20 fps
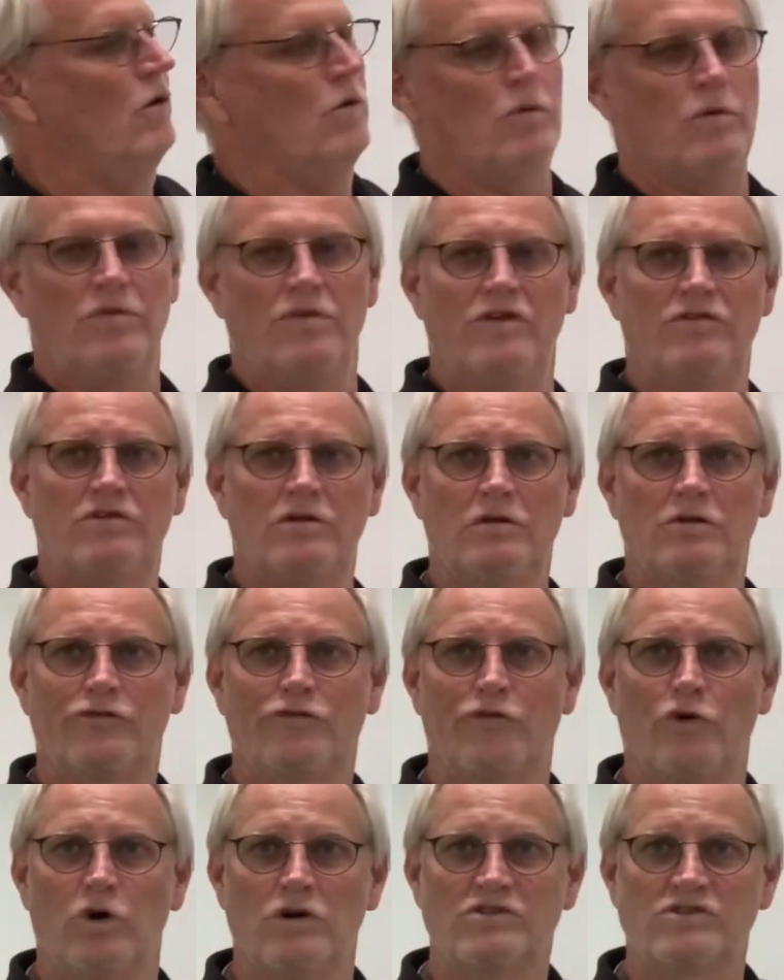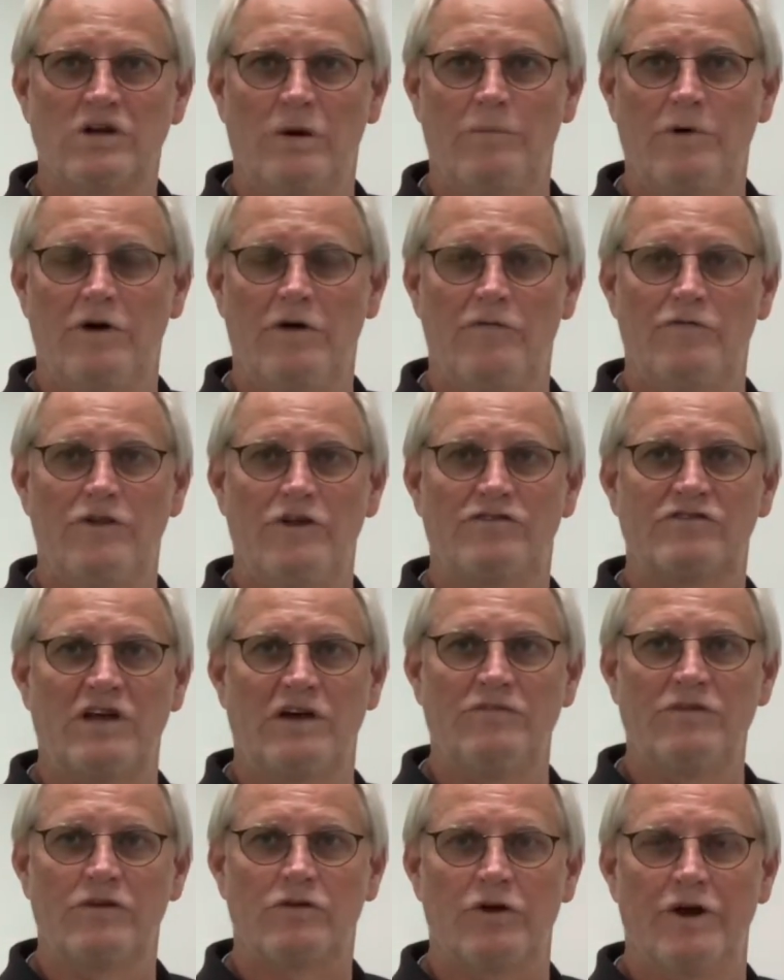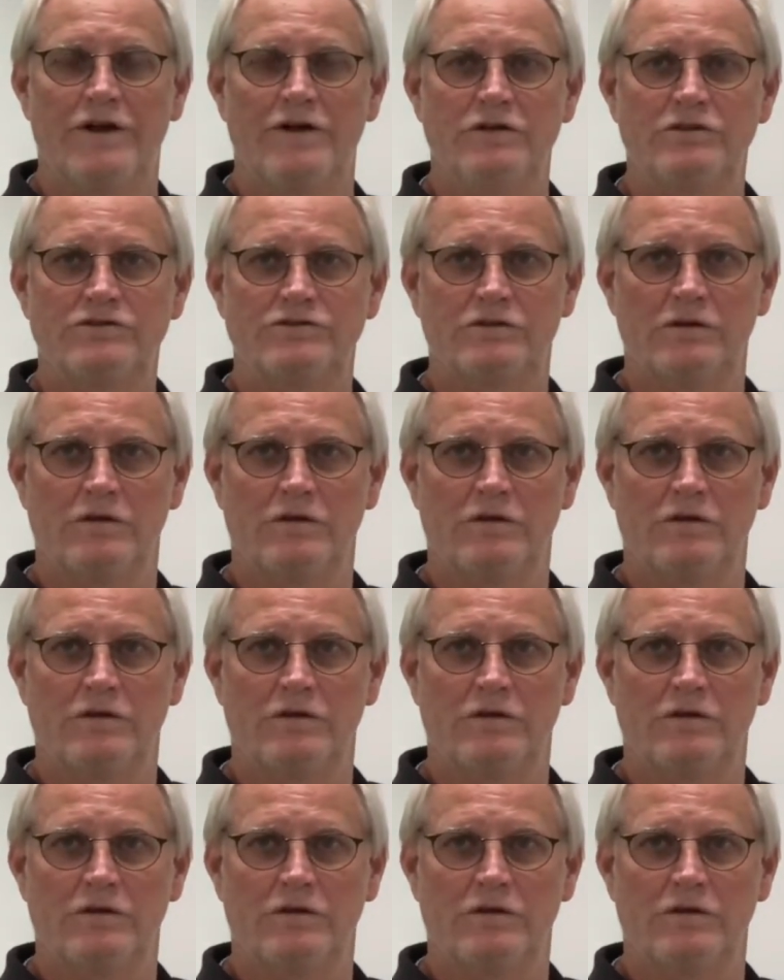This is for some of the 7th graders